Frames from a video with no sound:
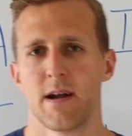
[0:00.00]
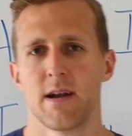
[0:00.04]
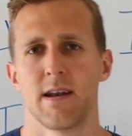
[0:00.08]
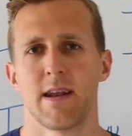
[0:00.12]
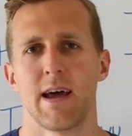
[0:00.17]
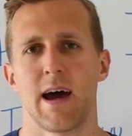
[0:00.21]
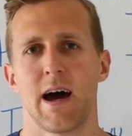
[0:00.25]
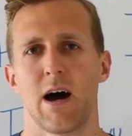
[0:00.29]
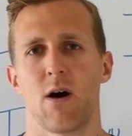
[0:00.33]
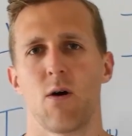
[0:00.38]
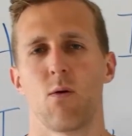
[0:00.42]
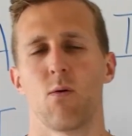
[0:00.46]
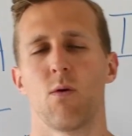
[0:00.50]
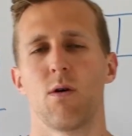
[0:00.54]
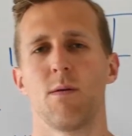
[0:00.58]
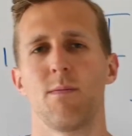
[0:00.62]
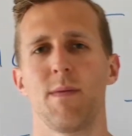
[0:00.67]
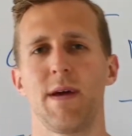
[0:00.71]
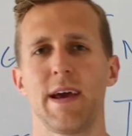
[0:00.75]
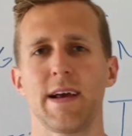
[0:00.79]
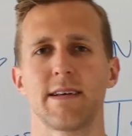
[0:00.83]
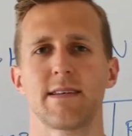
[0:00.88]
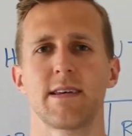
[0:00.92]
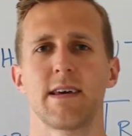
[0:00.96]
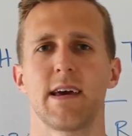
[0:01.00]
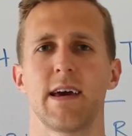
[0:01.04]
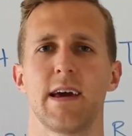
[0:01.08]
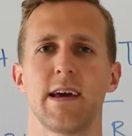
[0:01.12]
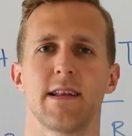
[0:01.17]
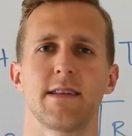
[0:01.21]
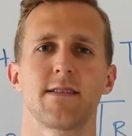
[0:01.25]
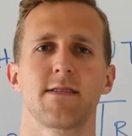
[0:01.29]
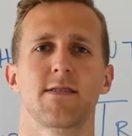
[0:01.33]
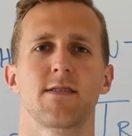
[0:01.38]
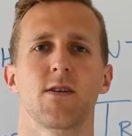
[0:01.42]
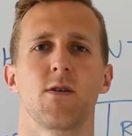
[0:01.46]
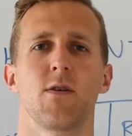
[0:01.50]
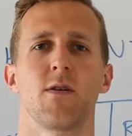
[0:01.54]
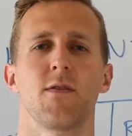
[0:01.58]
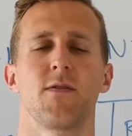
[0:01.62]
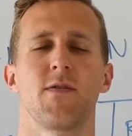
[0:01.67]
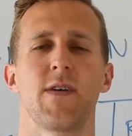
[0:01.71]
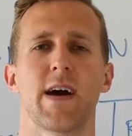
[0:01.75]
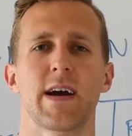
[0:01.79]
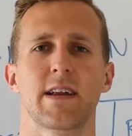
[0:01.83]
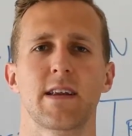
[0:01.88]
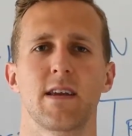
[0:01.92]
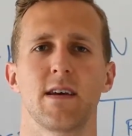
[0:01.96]
Now, what makes HIIT so
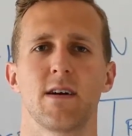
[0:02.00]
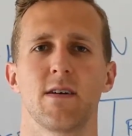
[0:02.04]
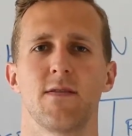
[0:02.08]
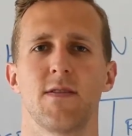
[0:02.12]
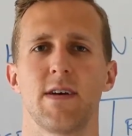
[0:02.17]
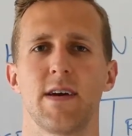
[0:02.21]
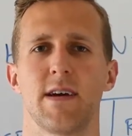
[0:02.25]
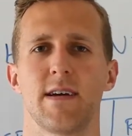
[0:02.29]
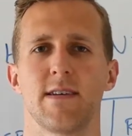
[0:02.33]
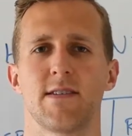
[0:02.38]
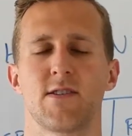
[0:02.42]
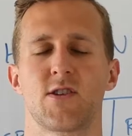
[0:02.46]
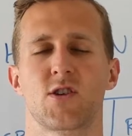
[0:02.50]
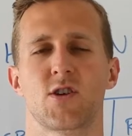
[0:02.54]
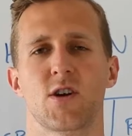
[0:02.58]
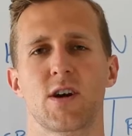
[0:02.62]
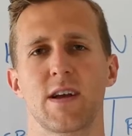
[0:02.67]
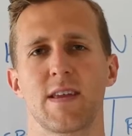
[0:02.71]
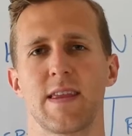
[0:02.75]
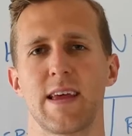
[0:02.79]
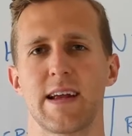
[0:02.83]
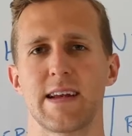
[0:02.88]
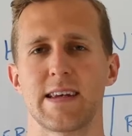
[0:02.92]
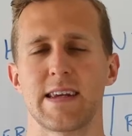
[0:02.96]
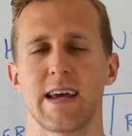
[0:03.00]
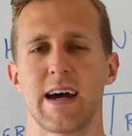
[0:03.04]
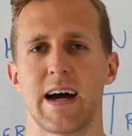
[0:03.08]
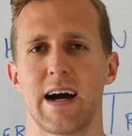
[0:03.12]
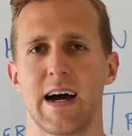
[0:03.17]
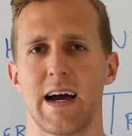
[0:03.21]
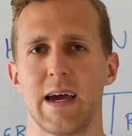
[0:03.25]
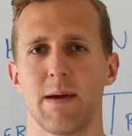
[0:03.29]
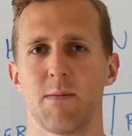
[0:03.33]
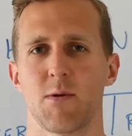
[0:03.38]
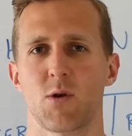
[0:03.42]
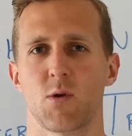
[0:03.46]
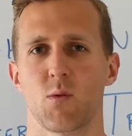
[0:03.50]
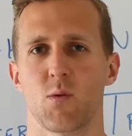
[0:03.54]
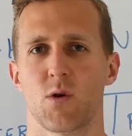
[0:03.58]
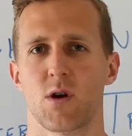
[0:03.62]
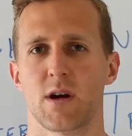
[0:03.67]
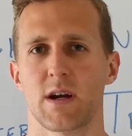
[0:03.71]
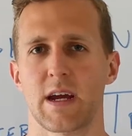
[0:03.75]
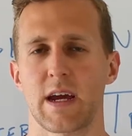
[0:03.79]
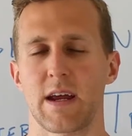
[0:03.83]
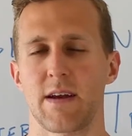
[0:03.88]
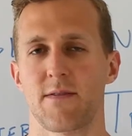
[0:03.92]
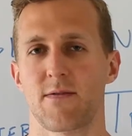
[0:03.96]
effective is during that time you're
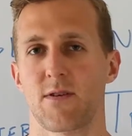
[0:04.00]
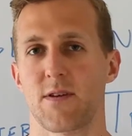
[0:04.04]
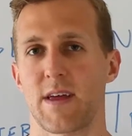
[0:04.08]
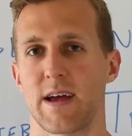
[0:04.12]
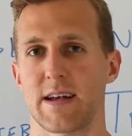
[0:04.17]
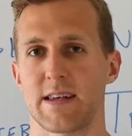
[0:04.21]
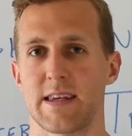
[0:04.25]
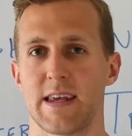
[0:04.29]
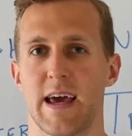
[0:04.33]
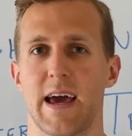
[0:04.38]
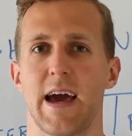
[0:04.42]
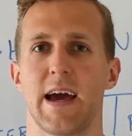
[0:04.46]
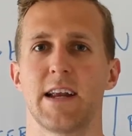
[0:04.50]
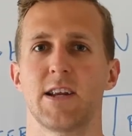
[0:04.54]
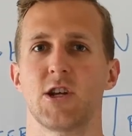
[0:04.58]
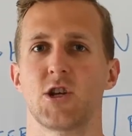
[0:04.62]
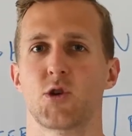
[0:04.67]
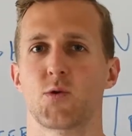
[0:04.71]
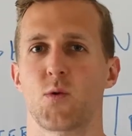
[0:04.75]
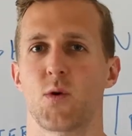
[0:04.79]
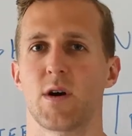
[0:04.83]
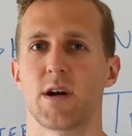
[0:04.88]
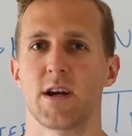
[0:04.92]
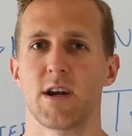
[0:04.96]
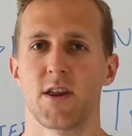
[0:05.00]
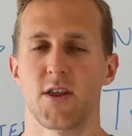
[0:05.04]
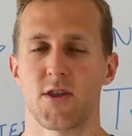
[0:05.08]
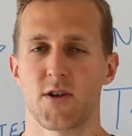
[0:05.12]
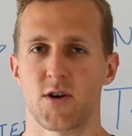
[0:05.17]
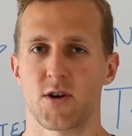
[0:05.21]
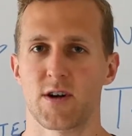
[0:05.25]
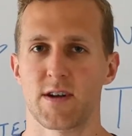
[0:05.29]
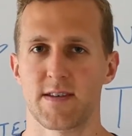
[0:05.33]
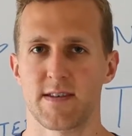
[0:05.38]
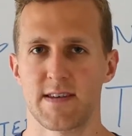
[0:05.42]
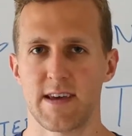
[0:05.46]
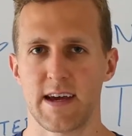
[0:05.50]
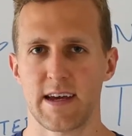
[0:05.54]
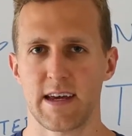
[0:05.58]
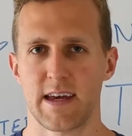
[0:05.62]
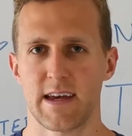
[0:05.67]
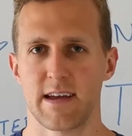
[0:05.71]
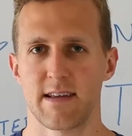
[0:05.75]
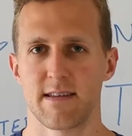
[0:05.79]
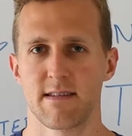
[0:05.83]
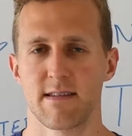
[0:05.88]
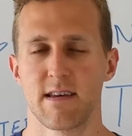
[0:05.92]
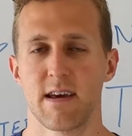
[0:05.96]
working for that 10 to 20 to 30
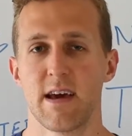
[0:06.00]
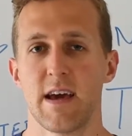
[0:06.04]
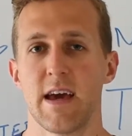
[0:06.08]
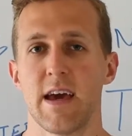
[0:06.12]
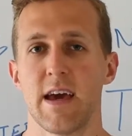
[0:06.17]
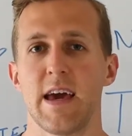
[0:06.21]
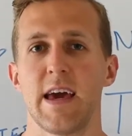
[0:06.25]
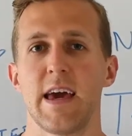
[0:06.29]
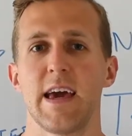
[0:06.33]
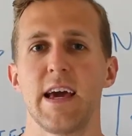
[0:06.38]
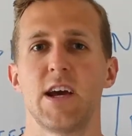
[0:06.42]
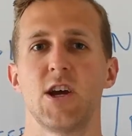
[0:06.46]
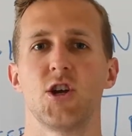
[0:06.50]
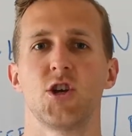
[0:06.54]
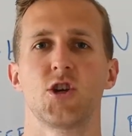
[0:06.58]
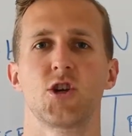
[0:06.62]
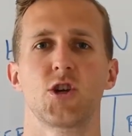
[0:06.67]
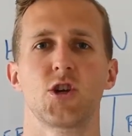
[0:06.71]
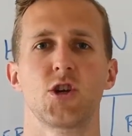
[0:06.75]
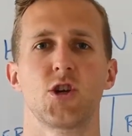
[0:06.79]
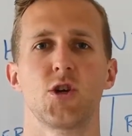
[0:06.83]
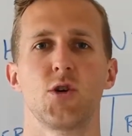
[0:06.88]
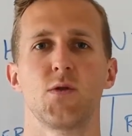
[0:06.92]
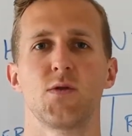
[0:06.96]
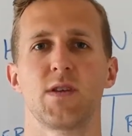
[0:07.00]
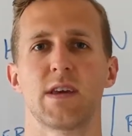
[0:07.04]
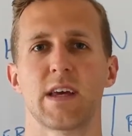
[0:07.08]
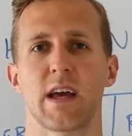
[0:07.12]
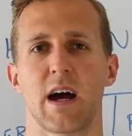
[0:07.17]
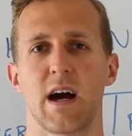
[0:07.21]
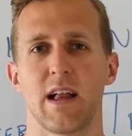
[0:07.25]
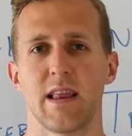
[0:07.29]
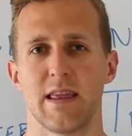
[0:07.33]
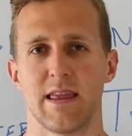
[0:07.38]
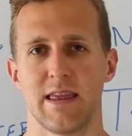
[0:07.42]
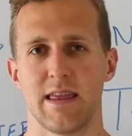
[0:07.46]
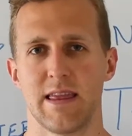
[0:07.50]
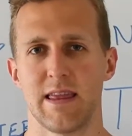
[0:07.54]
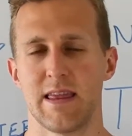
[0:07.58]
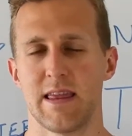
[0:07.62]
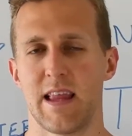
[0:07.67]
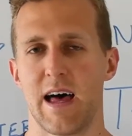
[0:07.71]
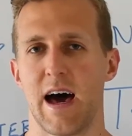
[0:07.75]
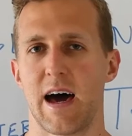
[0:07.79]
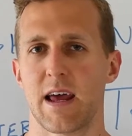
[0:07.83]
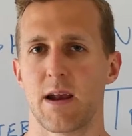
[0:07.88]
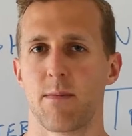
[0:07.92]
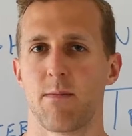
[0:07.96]
seconds, is you're using a
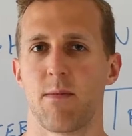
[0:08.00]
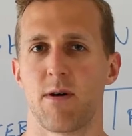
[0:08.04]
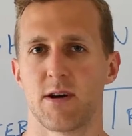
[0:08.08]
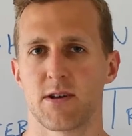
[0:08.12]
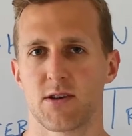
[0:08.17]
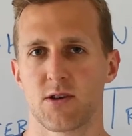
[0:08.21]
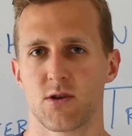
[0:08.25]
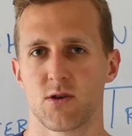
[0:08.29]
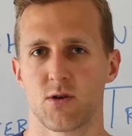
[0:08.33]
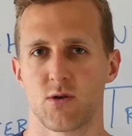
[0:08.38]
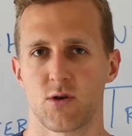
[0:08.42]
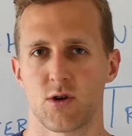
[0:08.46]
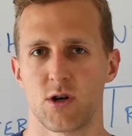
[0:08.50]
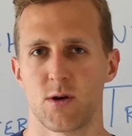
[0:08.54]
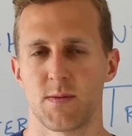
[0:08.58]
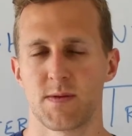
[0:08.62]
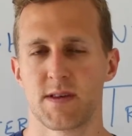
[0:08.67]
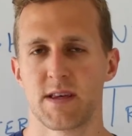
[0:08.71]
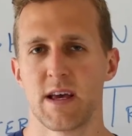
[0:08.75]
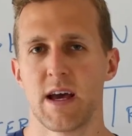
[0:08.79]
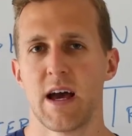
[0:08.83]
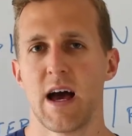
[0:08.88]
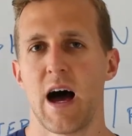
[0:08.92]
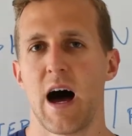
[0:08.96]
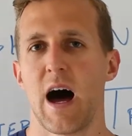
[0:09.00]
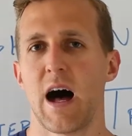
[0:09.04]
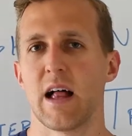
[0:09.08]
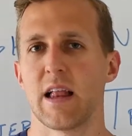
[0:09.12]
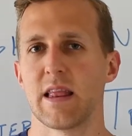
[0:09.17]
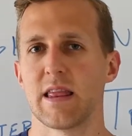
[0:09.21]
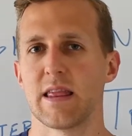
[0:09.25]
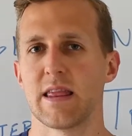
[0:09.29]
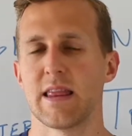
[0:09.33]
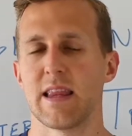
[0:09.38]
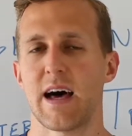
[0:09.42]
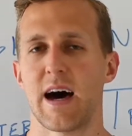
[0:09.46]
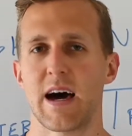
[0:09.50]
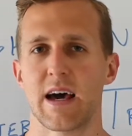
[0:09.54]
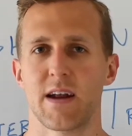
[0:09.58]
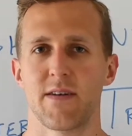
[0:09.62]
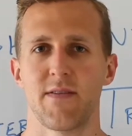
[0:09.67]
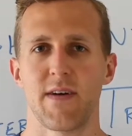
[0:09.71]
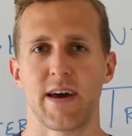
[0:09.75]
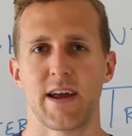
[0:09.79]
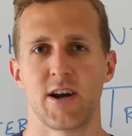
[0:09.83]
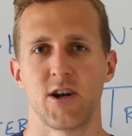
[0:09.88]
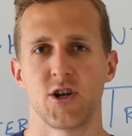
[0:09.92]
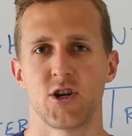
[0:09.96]
lot of muscle groups, a lot
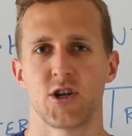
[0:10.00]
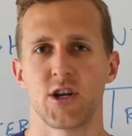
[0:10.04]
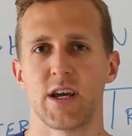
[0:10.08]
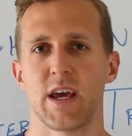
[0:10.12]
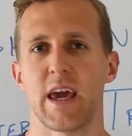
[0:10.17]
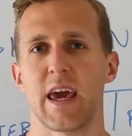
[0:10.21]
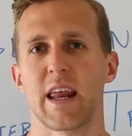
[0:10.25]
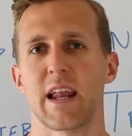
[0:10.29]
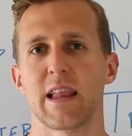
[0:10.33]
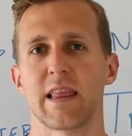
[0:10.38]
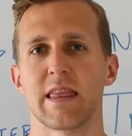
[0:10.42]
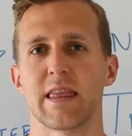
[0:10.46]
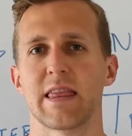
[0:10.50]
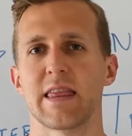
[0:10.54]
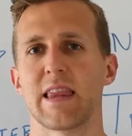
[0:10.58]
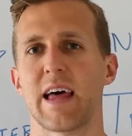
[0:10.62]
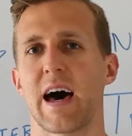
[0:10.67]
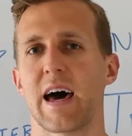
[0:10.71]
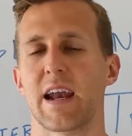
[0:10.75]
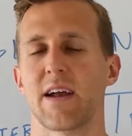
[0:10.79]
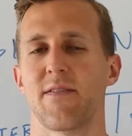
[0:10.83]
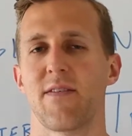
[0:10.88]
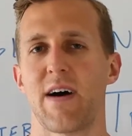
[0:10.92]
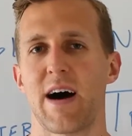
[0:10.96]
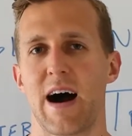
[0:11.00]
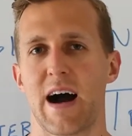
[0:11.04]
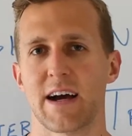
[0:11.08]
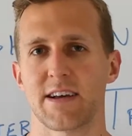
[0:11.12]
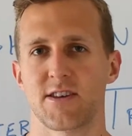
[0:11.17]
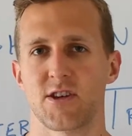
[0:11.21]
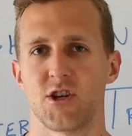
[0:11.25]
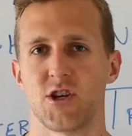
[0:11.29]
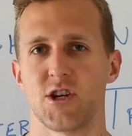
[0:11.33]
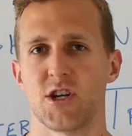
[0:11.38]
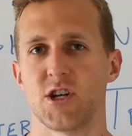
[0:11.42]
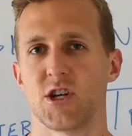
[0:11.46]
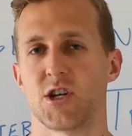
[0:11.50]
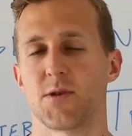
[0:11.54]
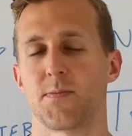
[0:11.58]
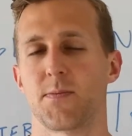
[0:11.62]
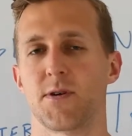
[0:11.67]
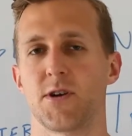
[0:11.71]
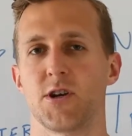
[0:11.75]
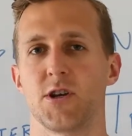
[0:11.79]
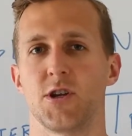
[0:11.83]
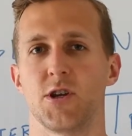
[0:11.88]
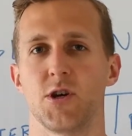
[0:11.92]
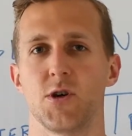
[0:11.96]
of energy, and a lot of oxygen to
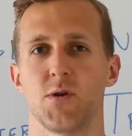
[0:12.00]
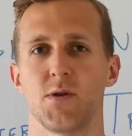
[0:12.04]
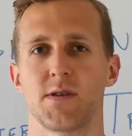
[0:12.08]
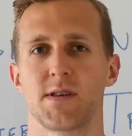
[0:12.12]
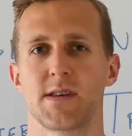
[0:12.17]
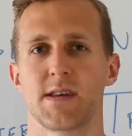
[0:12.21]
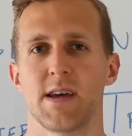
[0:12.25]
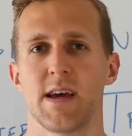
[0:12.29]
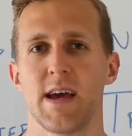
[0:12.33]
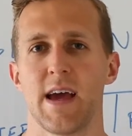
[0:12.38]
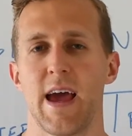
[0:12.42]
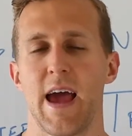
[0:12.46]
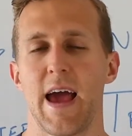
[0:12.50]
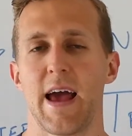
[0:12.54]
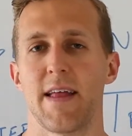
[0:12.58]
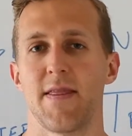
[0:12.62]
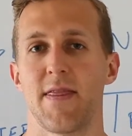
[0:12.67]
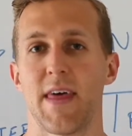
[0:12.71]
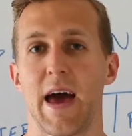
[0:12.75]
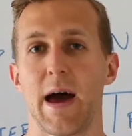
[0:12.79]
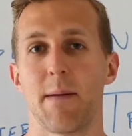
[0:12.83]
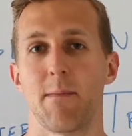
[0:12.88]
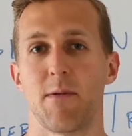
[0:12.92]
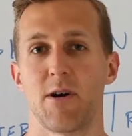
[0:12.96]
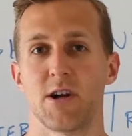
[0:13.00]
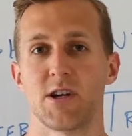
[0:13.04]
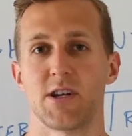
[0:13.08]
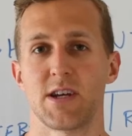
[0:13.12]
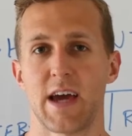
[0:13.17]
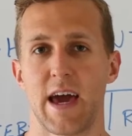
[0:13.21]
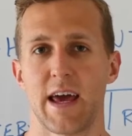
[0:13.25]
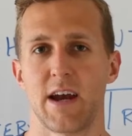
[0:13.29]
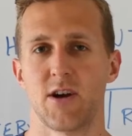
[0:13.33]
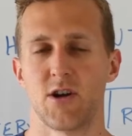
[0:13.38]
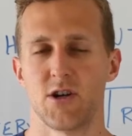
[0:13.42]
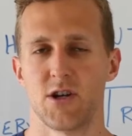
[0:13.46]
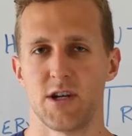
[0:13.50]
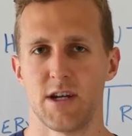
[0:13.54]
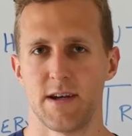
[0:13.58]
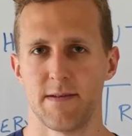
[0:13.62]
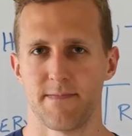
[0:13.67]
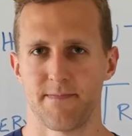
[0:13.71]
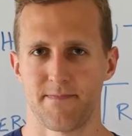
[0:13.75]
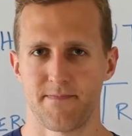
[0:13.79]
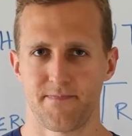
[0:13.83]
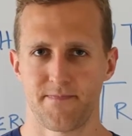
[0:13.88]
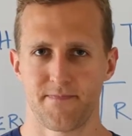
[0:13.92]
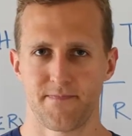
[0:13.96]
produce that much energy.